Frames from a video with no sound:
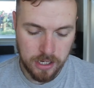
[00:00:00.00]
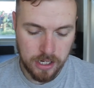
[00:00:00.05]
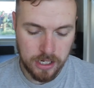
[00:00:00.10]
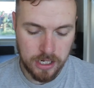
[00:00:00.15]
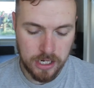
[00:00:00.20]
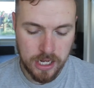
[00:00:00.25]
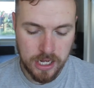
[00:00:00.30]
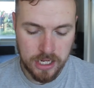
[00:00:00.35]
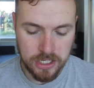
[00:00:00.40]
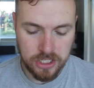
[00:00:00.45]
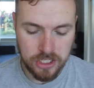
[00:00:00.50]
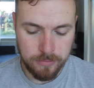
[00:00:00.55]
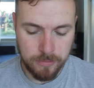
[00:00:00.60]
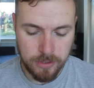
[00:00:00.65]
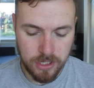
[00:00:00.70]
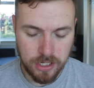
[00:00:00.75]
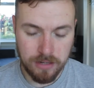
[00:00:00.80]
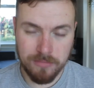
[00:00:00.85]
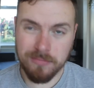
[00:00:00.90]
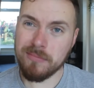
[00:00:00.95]

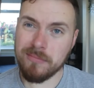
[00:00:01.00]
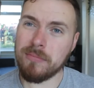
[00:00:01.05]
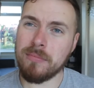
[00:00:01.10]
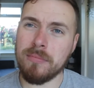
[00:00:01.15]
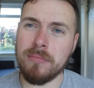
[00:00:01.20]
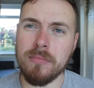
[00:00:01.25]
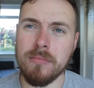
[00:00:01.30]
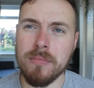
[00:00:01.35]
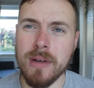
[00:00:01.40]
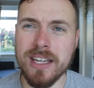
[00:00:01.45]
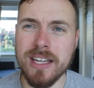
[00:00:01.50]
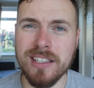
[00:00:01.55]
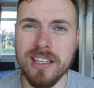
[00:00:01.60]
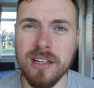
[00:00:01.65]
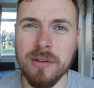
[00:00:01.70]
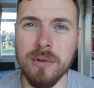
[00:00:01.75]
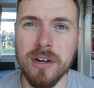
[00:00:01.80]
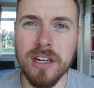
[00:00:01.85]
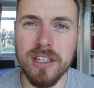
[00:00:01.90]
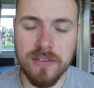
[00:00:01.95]
clergyman,
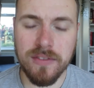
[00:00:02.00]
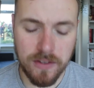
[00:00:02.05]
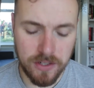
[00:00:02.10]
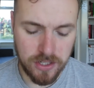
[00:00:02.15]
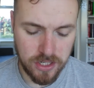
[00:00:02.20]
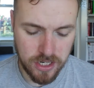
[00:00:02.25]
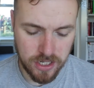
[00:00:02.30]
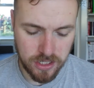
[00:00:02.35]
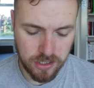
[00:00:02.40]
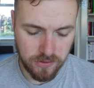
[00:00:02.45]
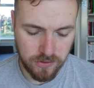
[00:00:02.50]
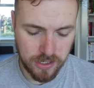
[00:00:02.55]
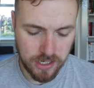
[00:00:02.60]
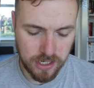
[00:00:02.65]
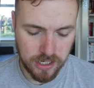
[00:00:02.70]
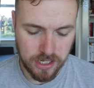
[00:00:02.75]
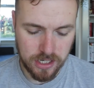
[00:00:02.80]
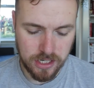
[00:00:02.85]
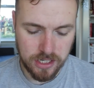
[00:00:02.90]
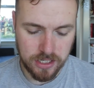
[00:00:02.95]
basically works for the Church of
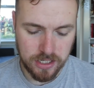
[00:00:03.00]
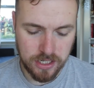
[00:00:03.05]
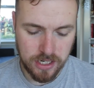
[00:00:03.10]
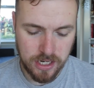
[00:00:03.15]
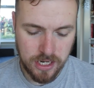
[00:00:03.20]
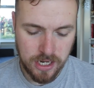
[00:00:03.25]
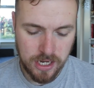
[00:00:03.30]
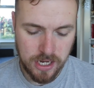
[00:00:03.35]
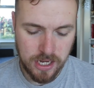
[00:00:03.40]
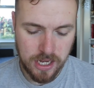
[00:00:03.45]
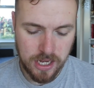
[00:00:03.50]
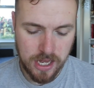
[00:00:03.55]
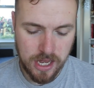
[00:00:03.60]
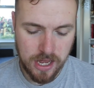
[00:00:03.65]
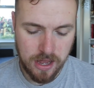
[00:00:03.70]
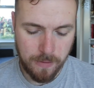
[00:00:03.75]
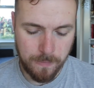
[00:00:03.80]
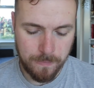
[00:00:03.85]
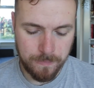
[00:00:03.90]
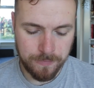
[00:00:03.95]
England,
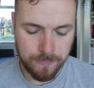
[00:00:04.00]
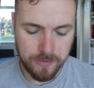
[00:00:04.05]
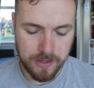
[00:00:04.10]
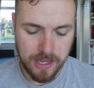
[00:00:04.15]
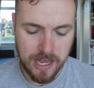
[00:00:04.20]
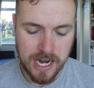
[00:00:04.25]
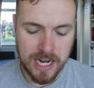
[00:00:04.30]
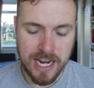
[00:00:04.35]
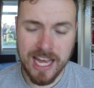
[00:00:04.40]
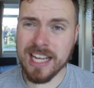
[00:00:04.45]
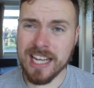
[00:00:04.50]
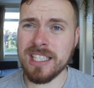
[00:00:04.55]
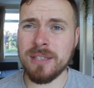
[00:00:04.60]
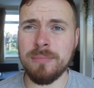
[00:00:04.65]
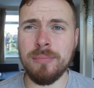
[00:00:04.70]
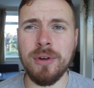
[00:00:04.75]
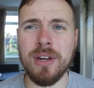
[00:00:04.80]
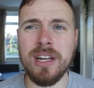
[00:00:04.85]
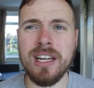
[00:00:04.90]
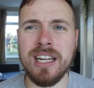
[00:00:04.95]
an
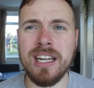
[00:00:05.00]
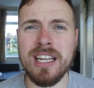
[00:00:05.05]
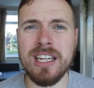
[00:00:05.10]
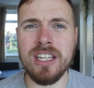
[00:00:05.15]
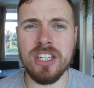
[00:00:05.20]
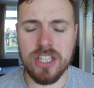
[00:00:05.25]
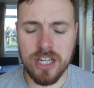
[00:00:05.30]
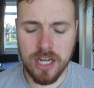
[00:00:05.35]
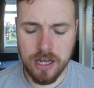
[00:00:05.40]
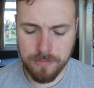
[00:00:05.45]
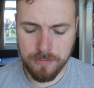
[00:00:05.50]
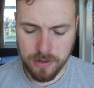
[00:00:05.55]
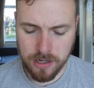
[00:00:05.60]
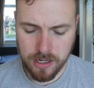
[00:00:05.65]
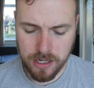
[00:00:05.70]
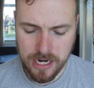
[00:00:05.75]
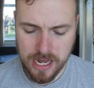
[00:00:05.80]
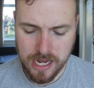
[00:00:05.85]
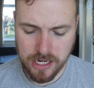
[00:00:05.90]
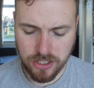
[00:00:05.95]
expert in leadership
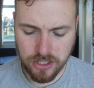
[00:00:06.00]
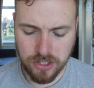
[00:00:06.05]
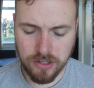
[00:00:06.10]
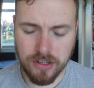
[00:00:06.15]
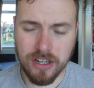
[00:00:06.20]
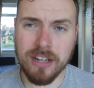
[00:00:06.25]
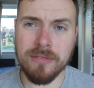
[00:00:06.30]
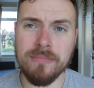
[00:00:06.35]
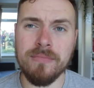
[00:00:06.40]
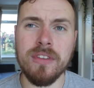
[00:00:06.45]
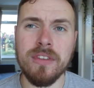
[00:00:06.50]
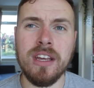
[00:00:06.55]
and lecturer.